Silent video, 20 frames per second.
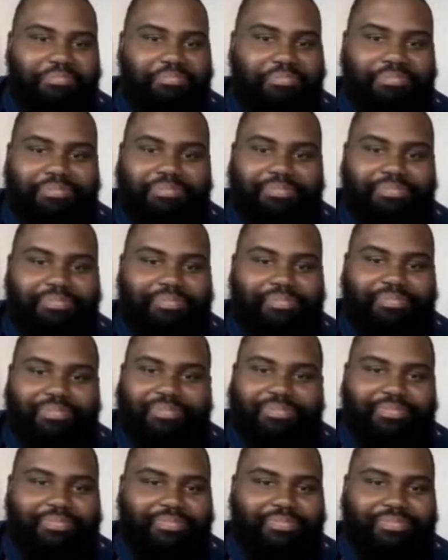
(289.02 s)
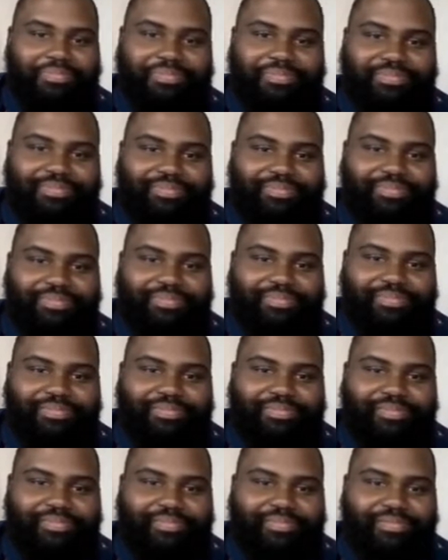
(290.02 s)

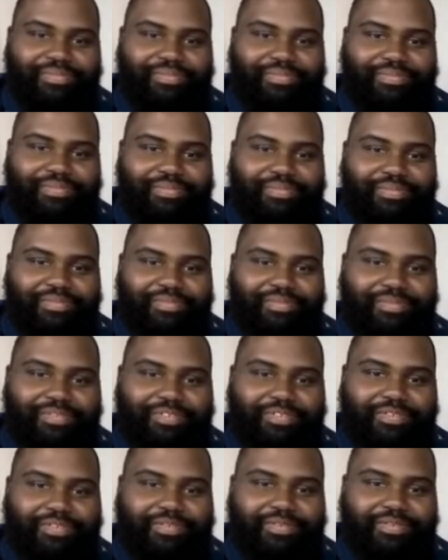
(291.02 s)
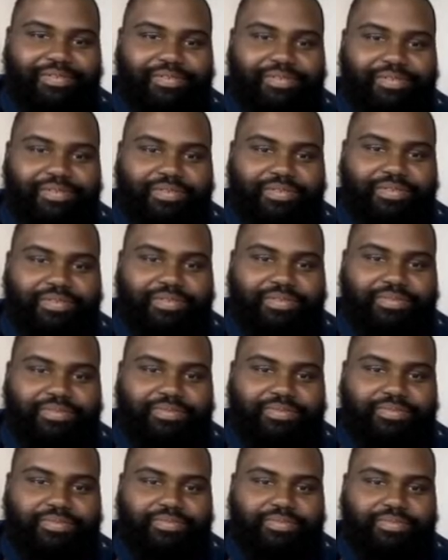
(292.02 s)

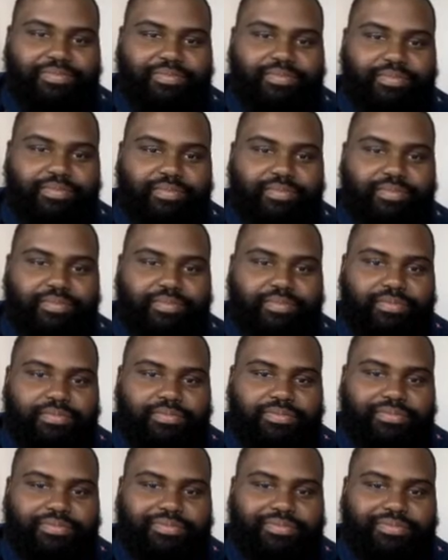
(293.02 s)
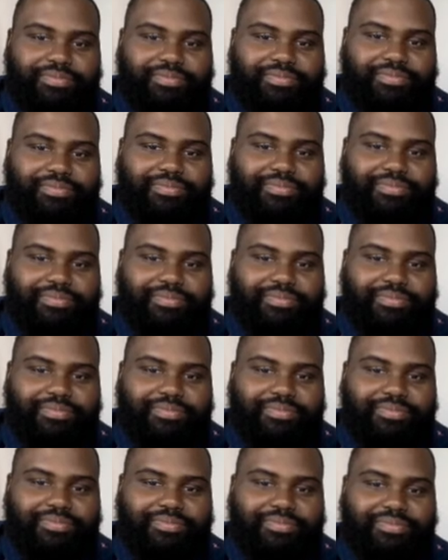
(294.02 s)

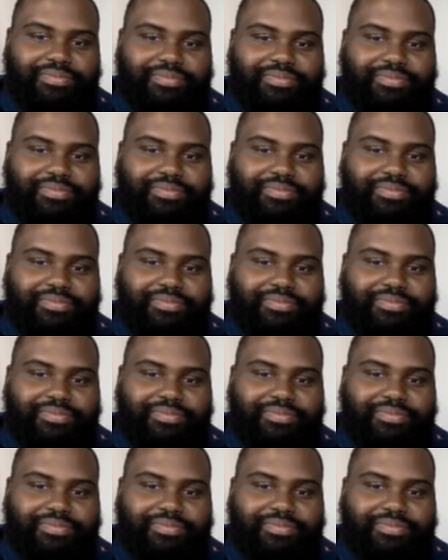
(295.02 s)
(not speaking)